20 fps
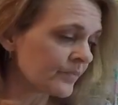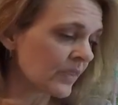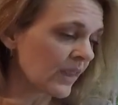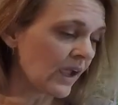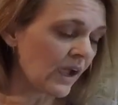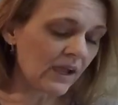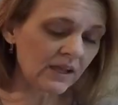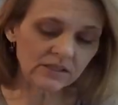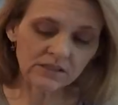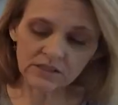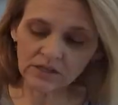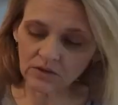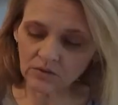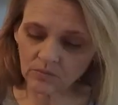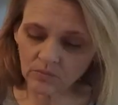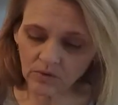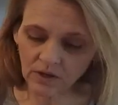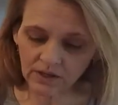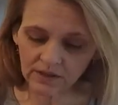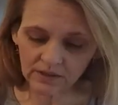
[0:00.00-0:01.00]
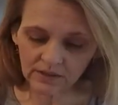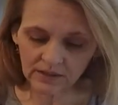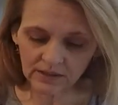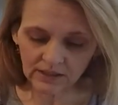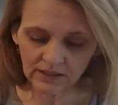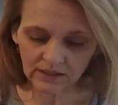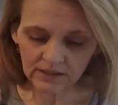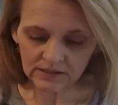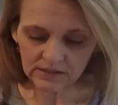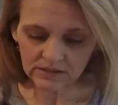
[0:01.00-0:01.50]
I don't want
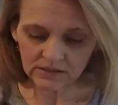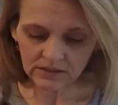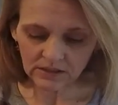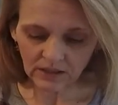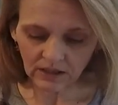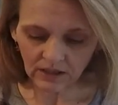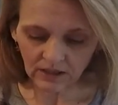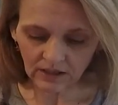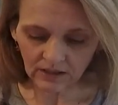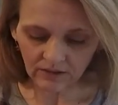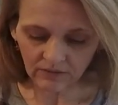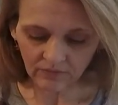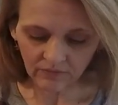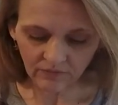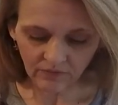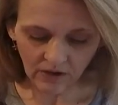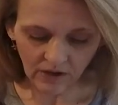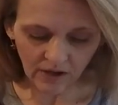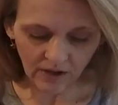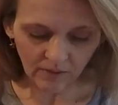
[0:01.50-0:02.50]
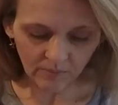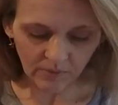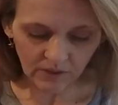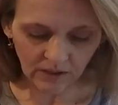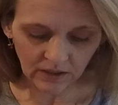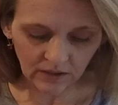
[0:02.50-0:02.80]
this fob